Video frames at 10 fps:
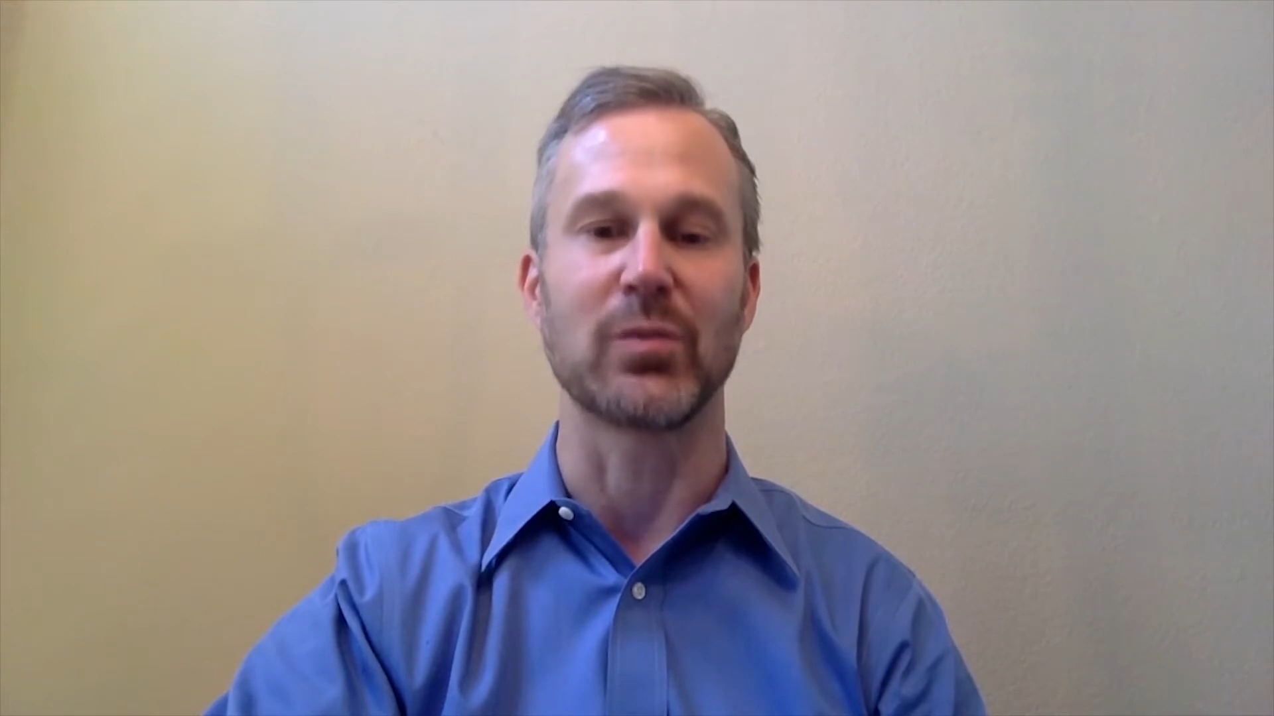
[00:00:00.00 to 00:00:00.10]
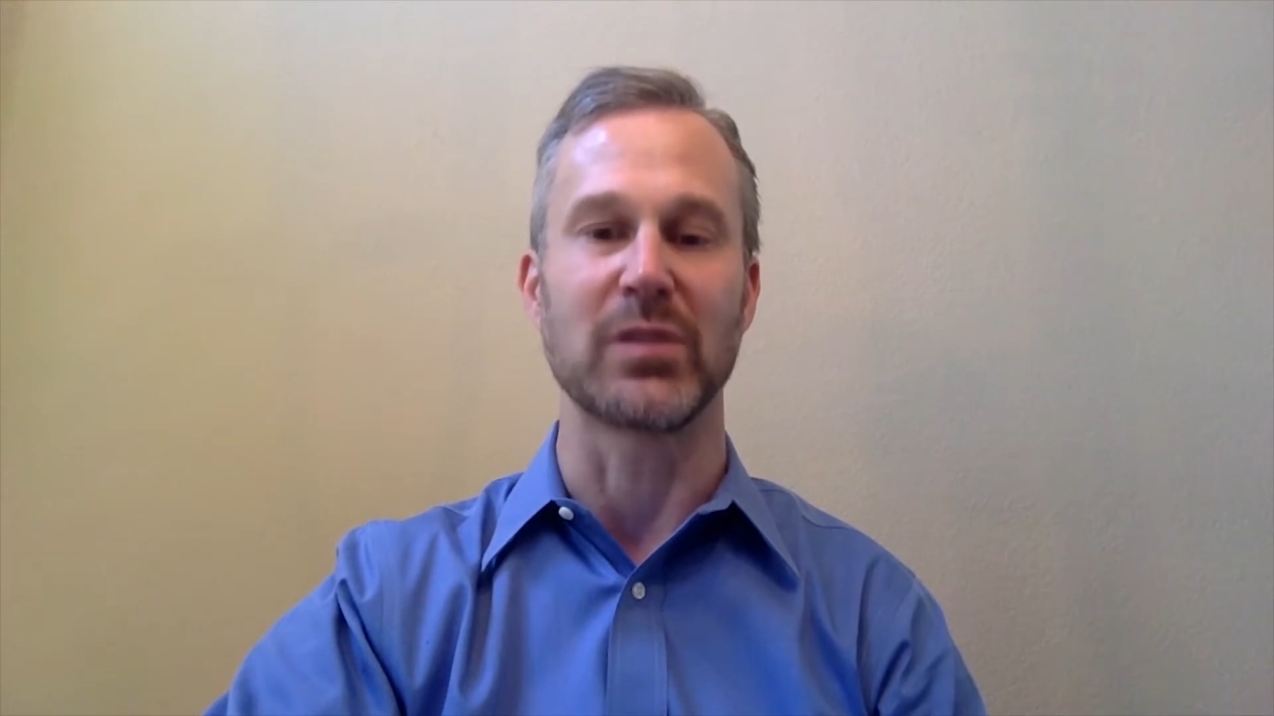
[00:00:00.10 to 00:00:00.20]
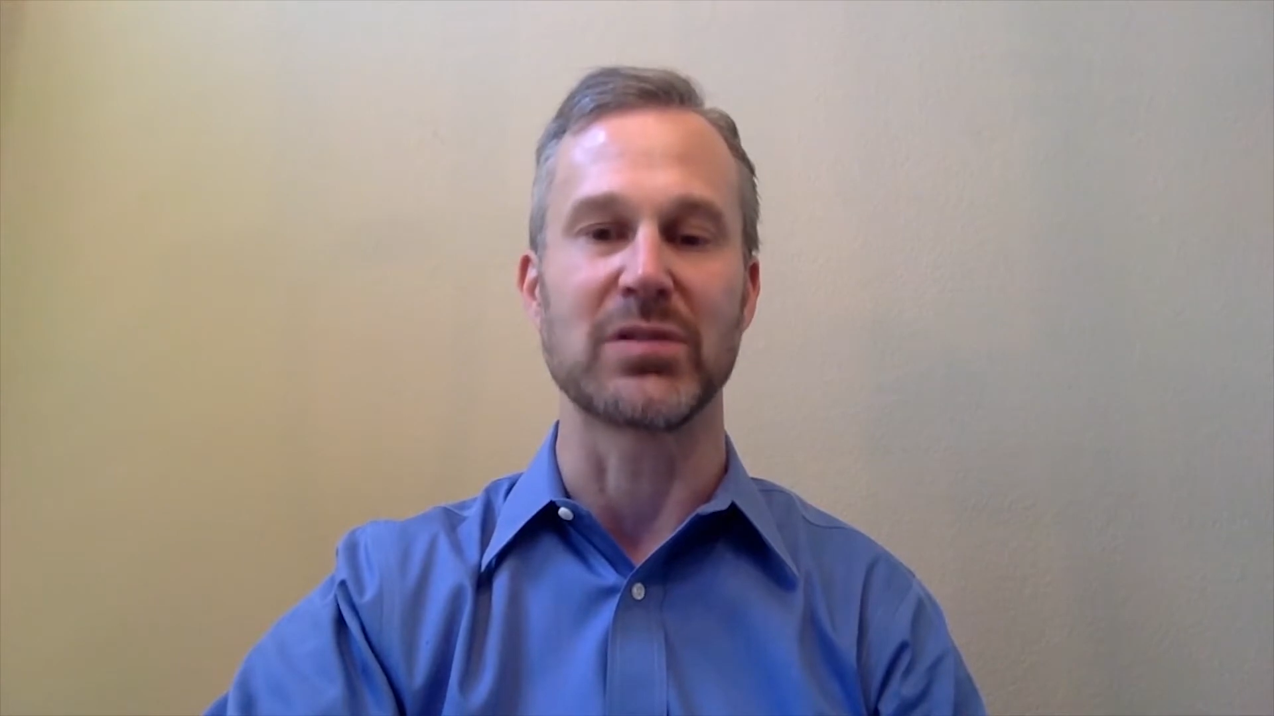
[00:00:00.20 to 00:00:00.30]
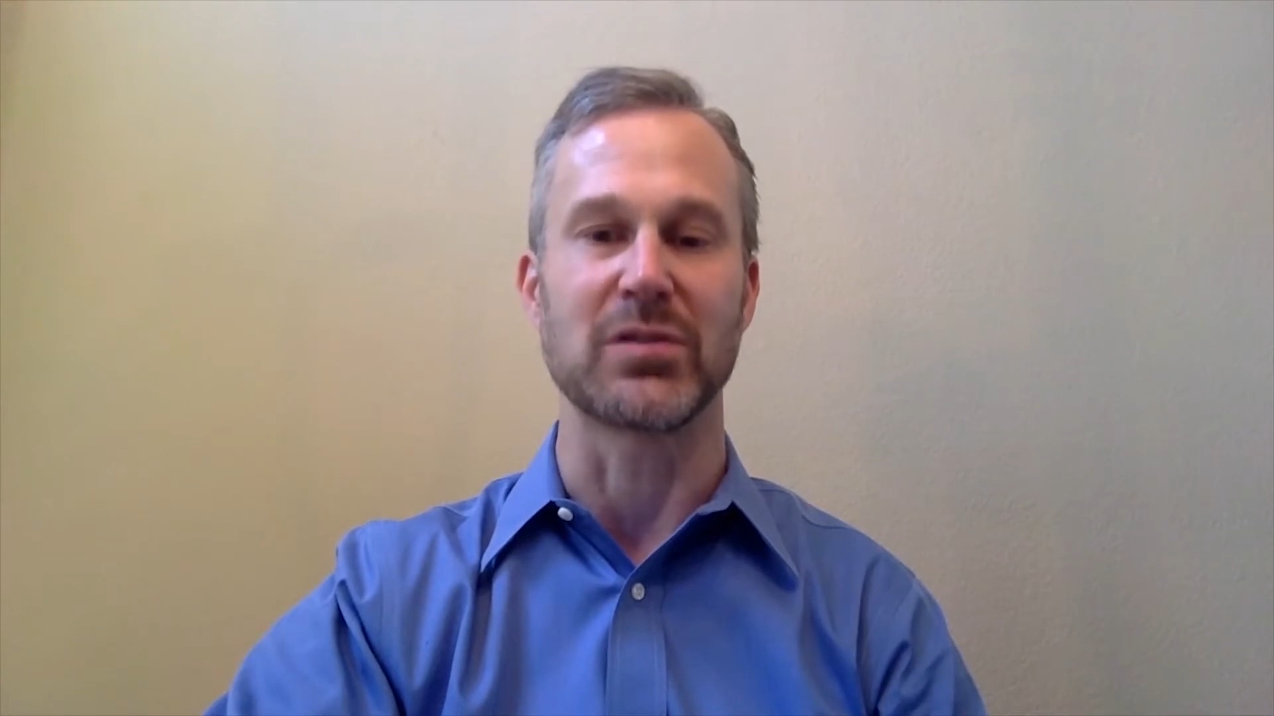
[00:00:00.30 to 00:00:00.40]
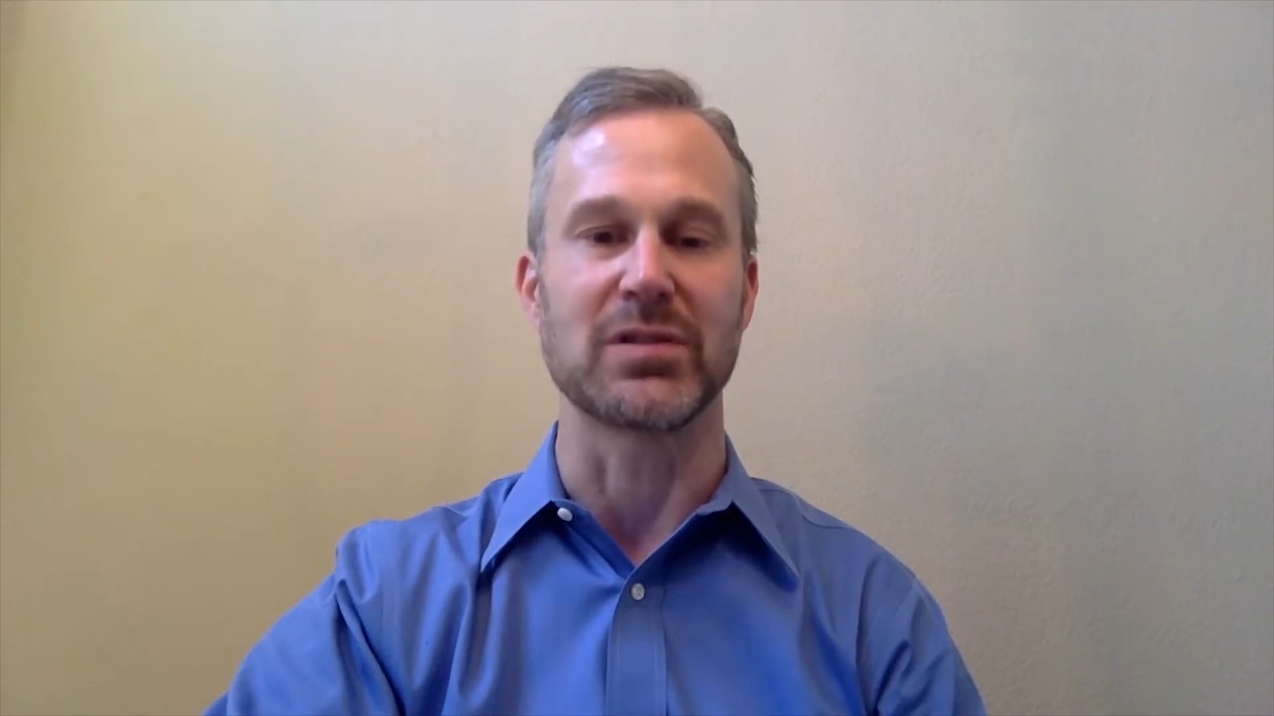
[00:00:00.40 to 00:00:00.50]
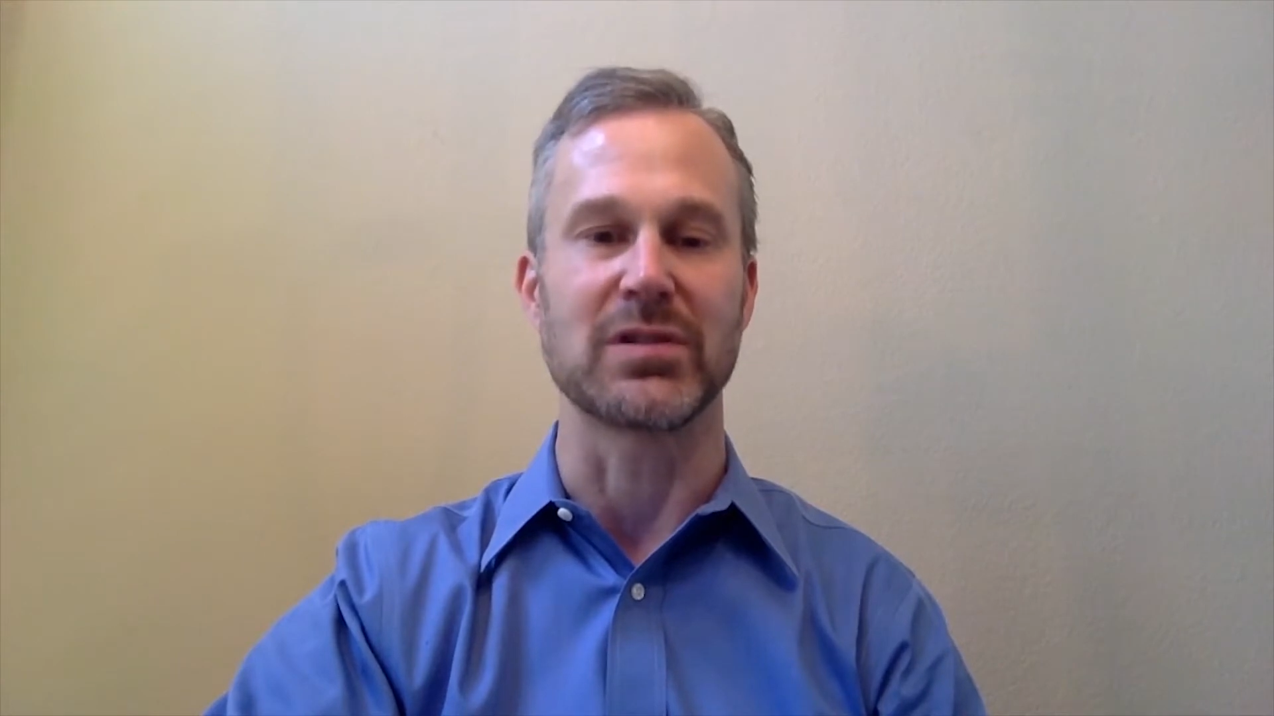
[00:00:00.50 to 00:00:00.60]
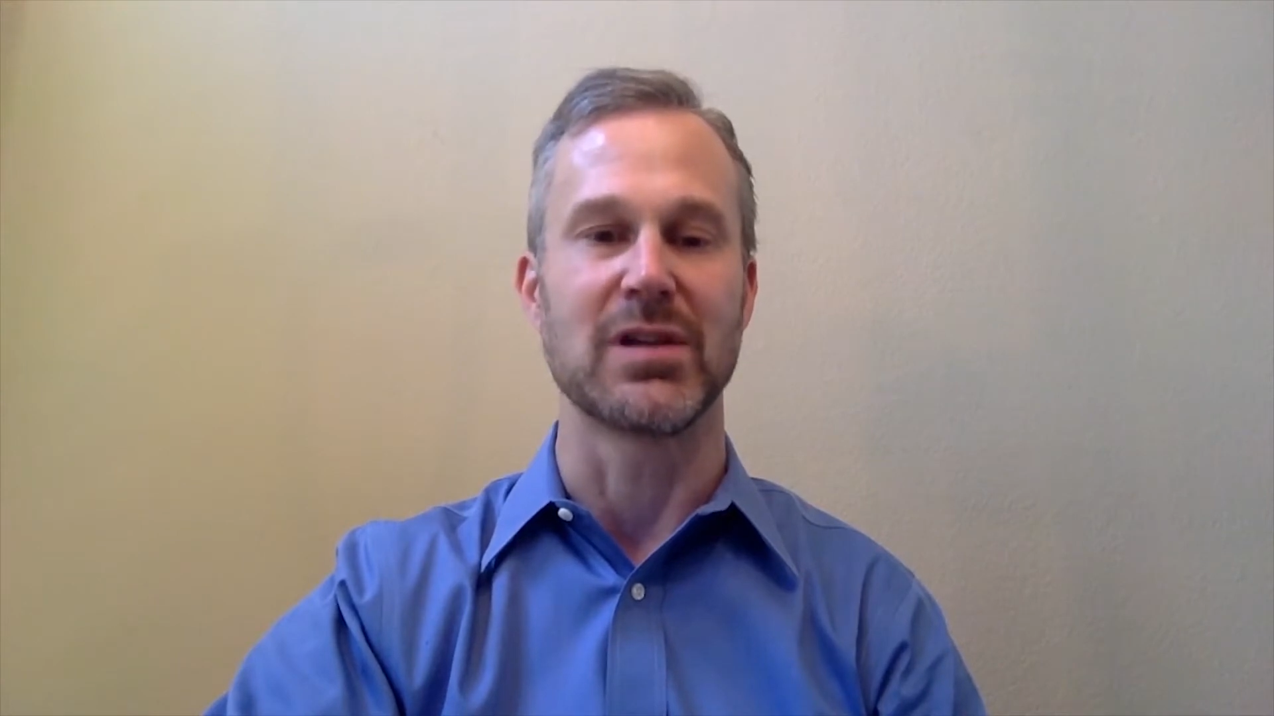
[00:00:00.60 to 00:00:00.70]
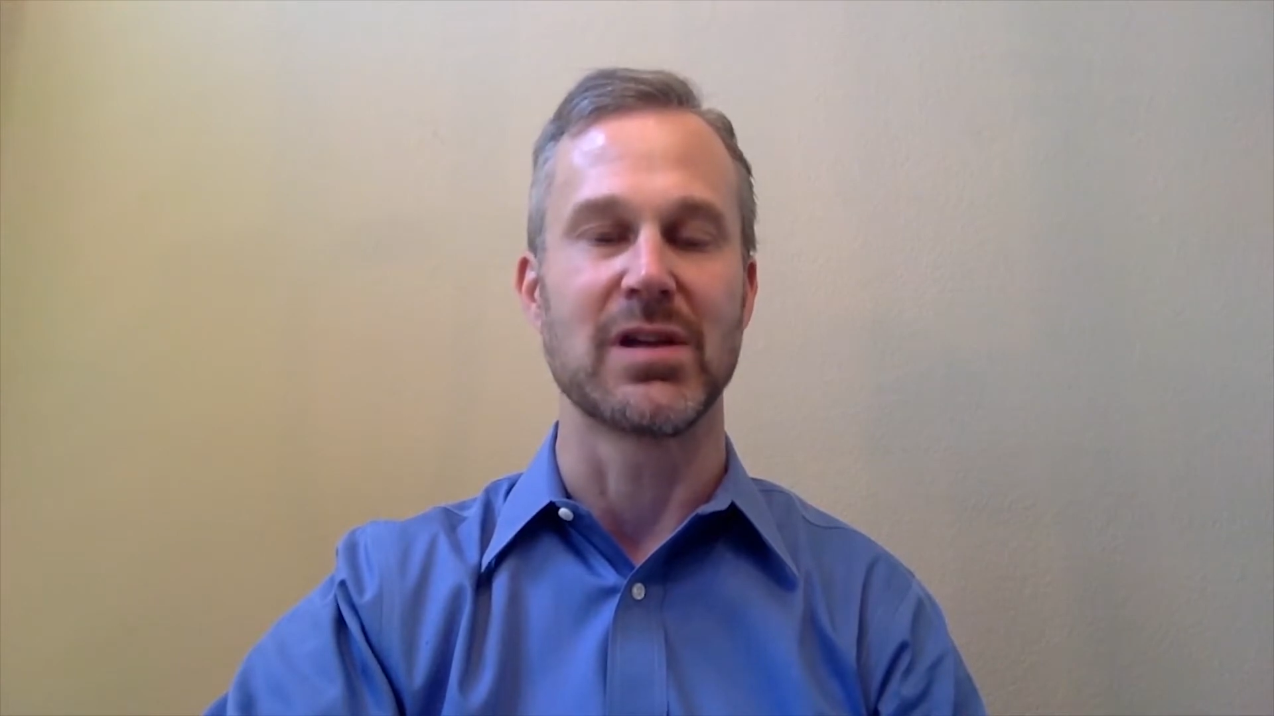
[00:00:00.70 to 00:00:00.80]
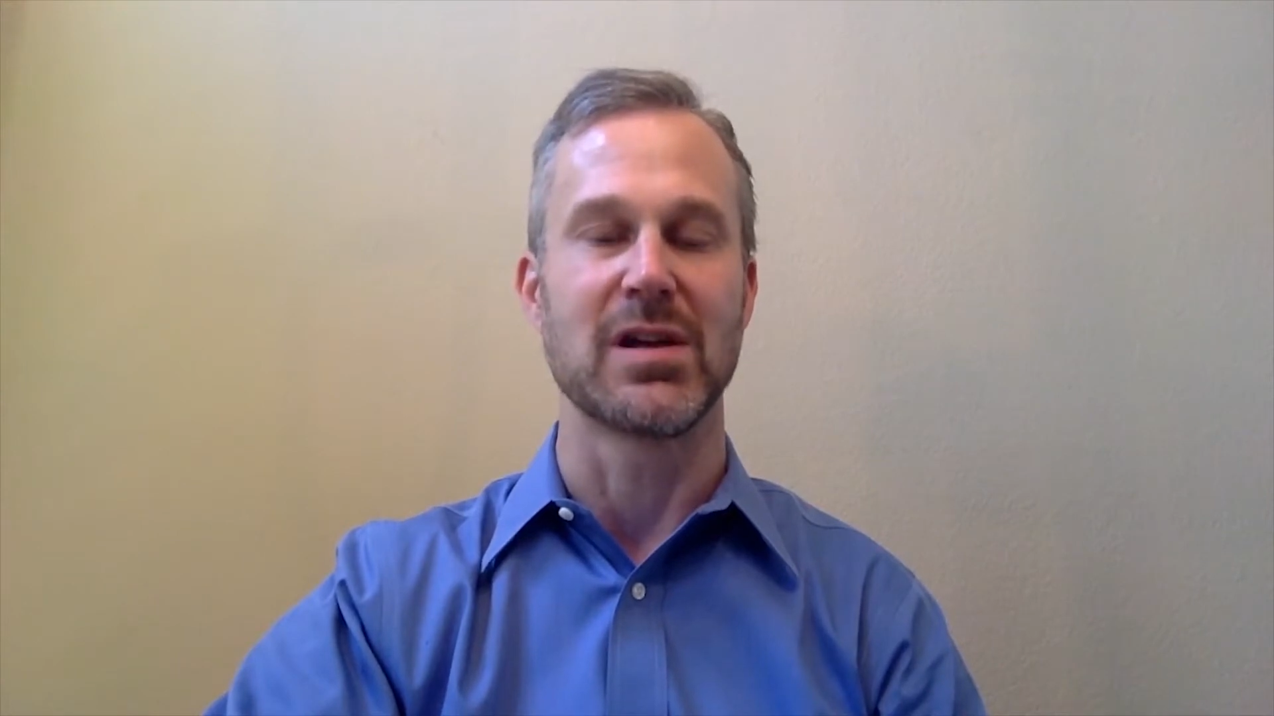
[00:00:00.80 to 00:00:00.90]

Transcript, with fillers: resources,